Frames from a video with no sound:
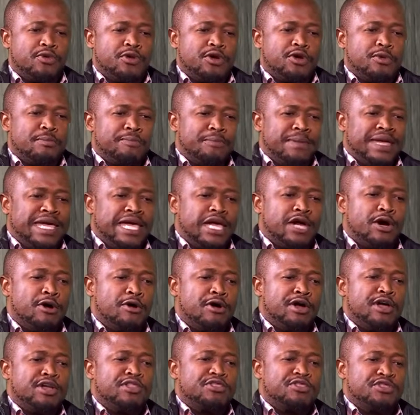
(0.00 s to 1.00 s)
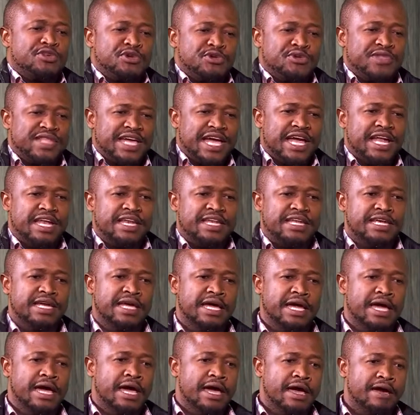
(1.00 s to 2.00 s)
me going through that,
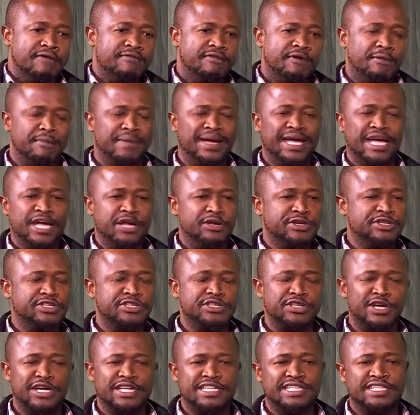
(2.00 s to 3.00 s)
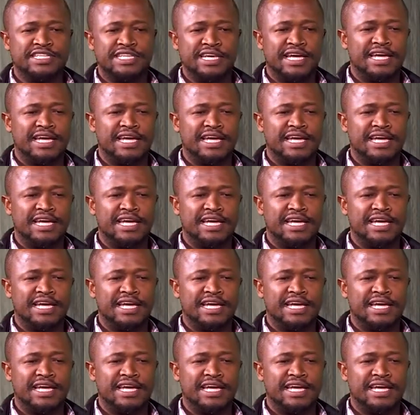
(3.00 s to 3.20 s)
for me, it was not